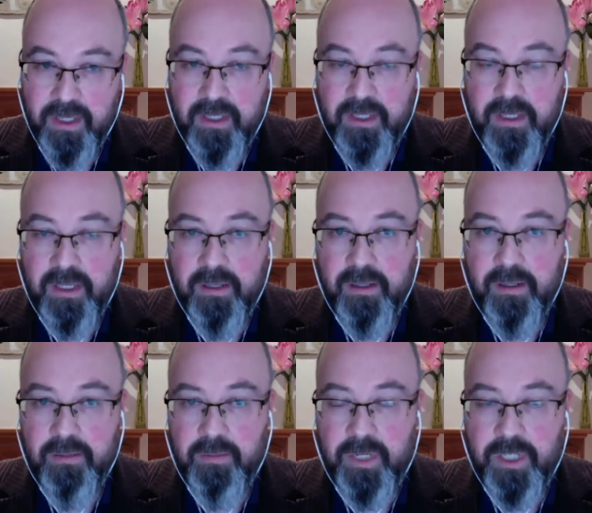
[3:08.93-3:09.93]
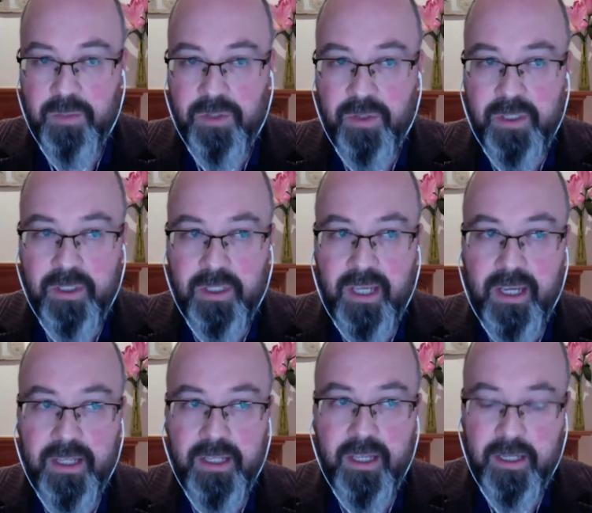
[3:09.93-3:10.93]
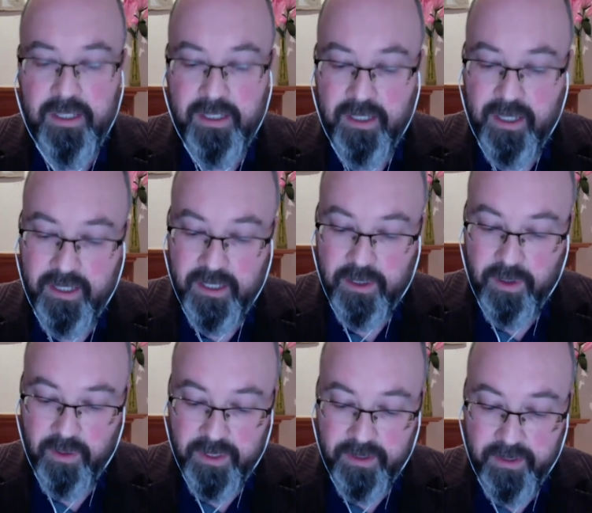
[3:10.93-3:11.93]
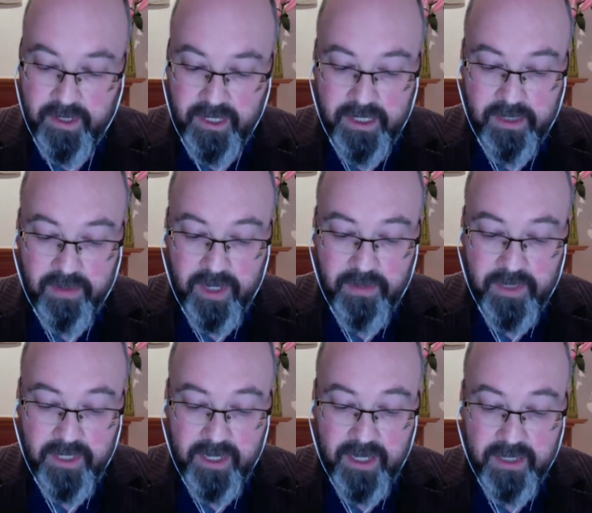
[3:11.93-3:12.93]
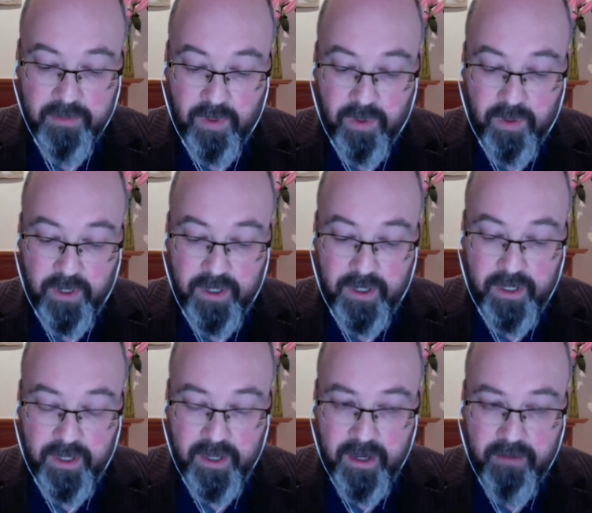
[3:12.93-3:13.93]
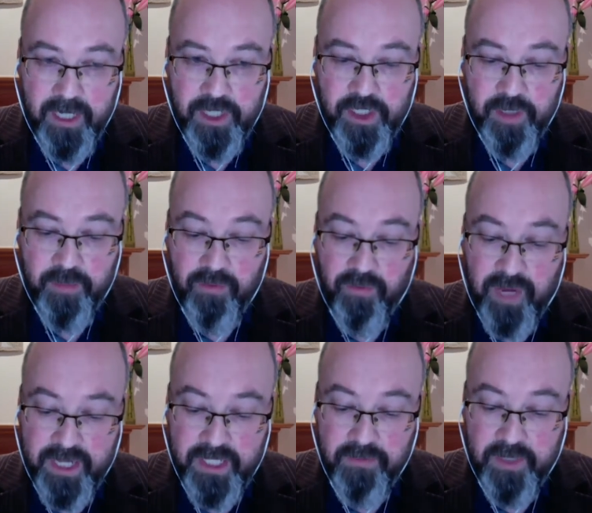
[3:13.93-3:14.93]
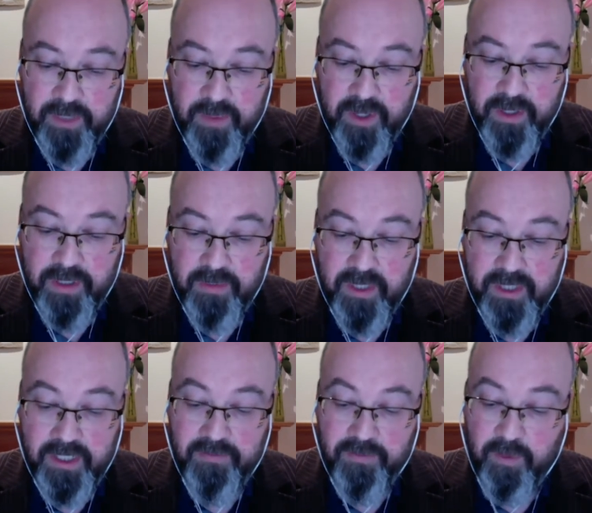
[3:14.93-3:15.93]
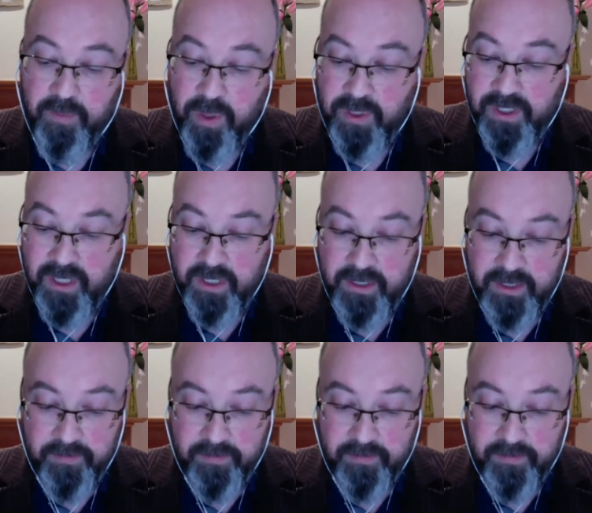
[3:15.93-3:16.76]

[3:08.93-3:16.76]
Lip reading: The relation between the king and his tuat describes it as more a relationship of rights and responsibility for both sides.